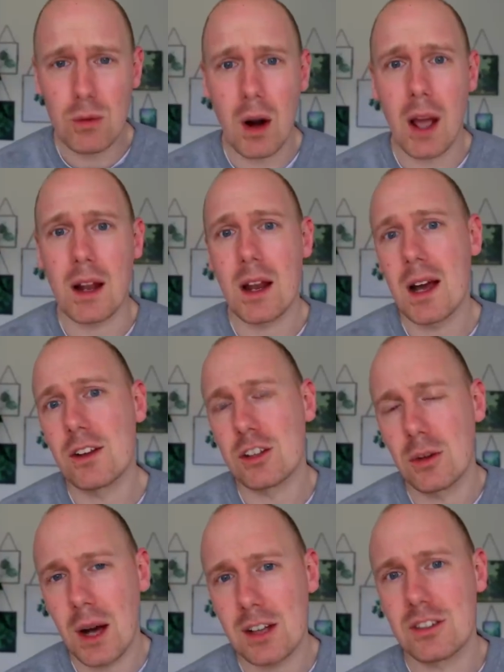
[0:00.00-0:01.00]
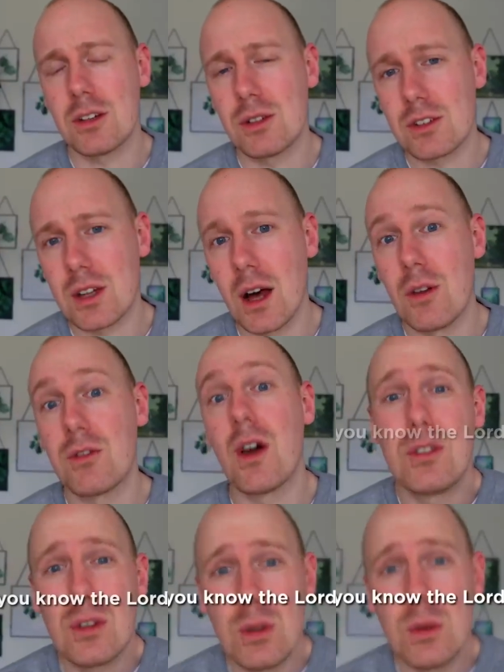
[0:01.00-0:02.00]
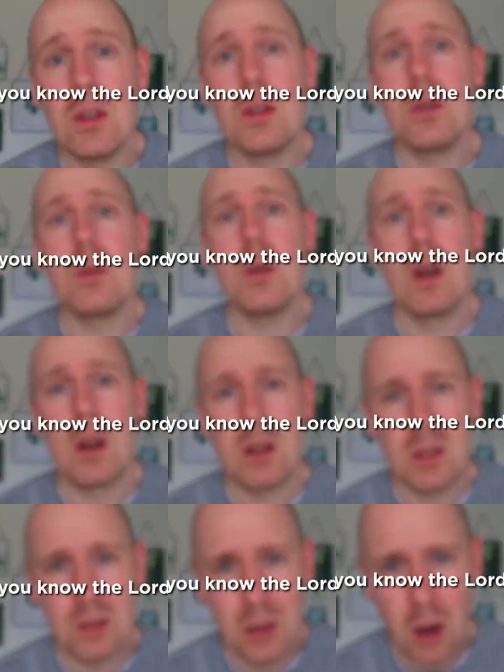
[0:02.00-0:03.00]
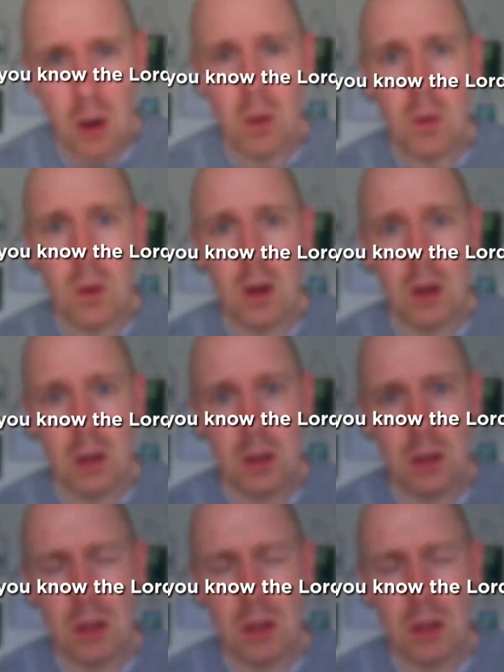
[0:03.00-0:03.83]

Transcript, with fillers: you right now to ask yourself, do you know